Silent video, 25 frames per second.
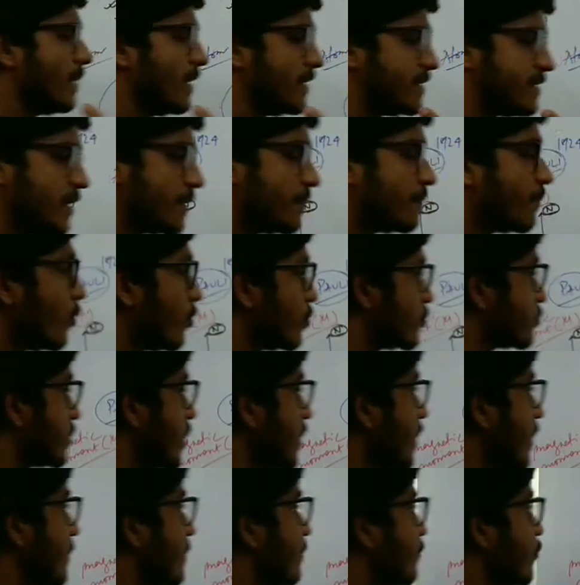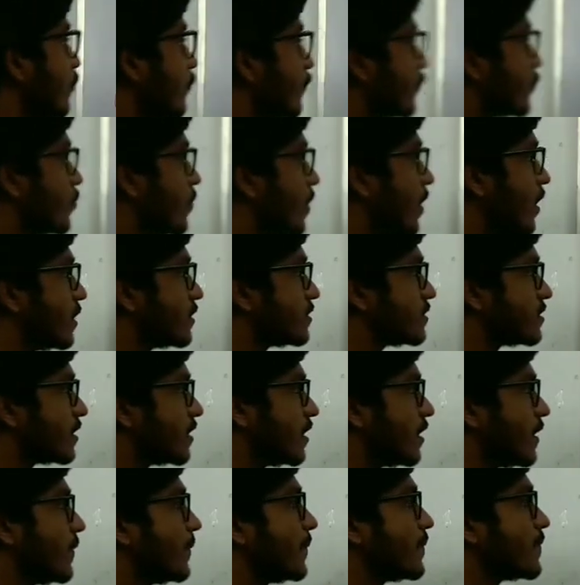basic portion and move towards
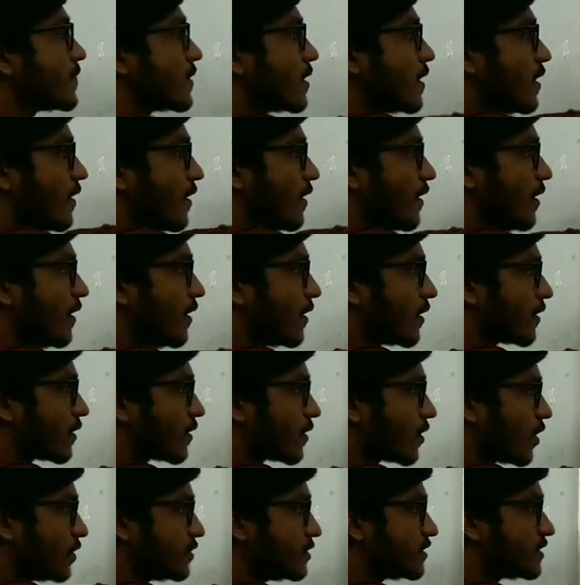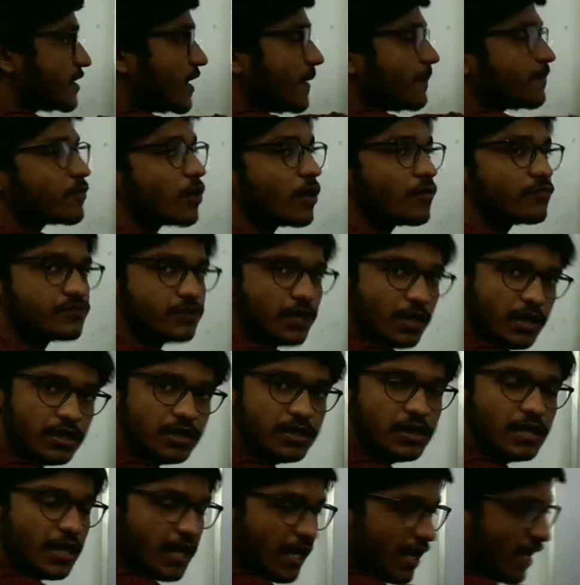the concept of
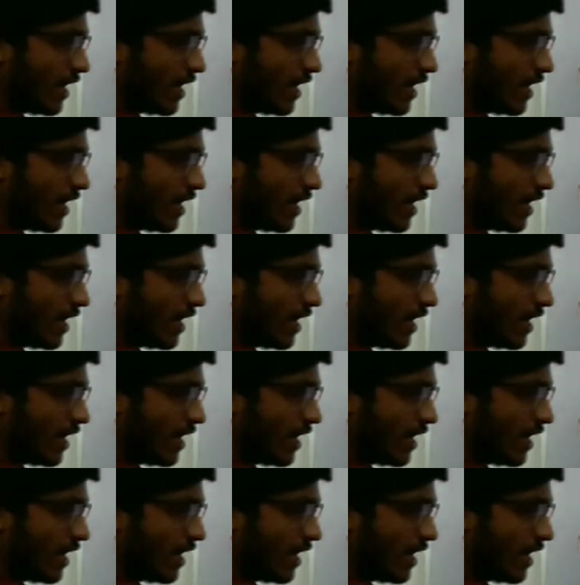the